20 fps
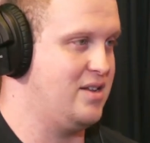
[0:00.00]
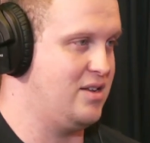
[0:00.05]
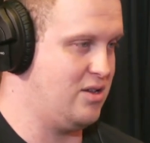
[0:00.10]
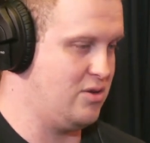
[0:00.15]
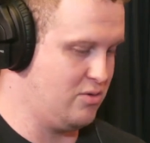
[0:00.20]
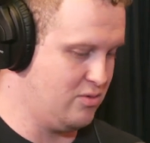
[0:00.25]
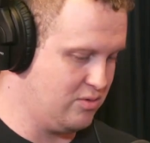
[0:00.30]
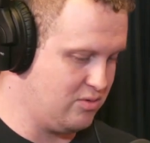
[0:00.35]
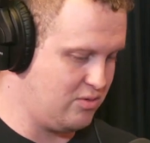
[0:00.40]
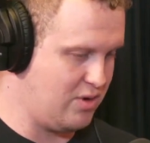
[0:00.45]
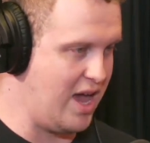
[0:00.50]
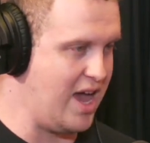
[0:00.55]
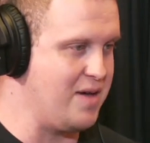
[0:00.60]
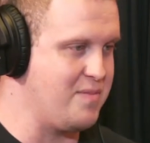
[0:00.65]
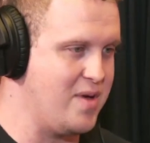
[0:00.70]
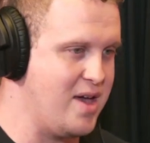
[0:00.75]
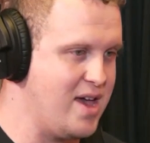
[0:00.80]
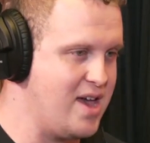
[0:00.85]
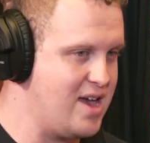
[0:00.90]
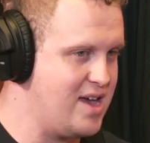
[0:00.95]
You came
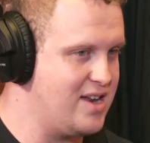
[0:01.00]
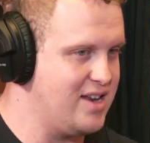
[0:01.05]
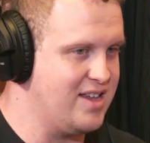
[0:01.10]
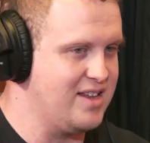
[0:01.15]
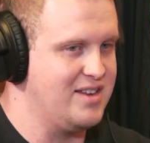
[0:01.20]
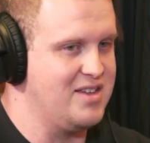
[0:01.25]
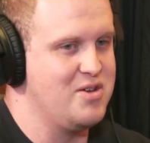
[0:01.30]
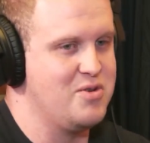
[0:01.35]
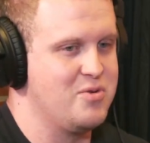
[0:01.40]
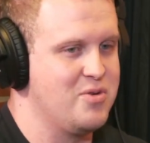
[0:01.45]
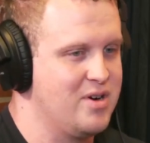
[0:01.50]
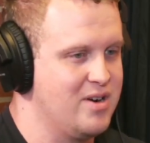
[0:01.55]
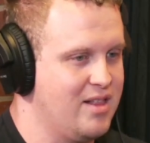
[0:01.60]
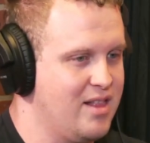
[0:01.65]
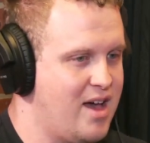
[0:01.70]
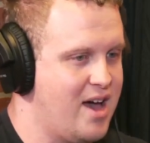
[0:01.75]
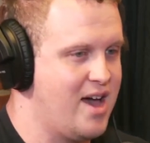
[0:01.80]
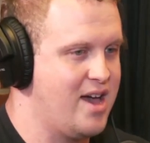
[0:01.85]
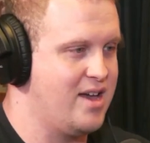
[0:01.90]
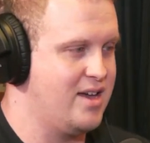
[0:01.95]
in and you were
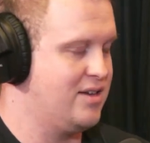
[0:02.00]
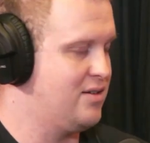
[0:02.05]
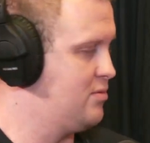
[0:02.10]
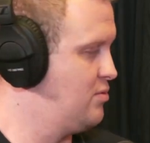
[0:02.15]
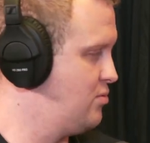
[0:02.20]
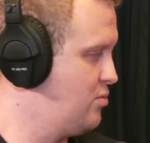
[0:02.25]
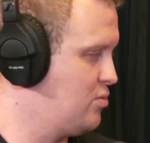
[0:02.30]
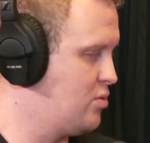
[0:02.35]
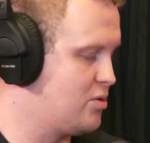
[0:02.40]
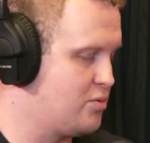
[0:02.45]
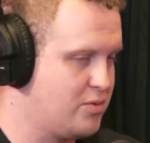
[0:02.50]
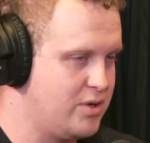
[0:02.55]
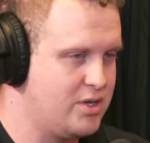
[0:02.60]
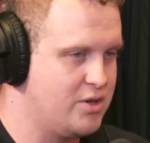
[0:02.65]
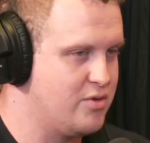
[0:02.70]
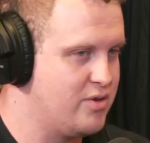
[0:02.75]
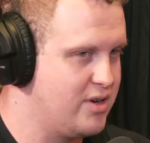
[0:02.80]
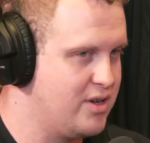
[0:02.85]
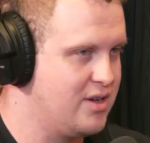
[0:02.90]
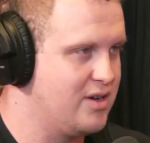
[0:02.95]
like, what are we
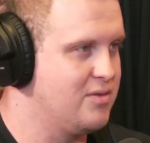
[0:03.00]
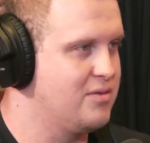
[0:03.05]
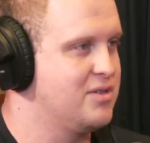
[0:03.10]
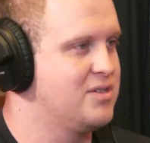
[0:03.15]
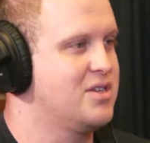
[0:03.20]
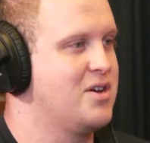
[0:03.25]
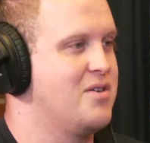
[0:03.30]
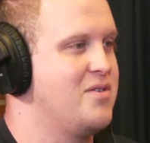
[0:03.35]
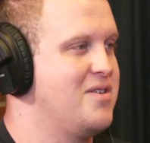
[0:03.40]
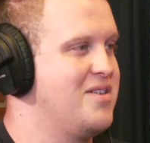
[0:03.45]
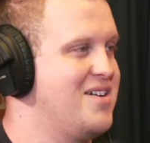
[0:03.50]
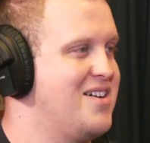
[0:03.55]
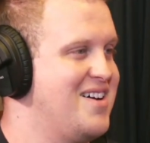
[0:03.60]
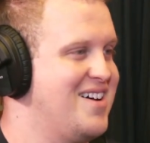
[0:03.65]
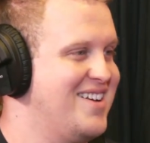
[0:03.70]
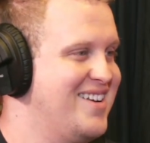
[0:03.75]
doing here? What's going on?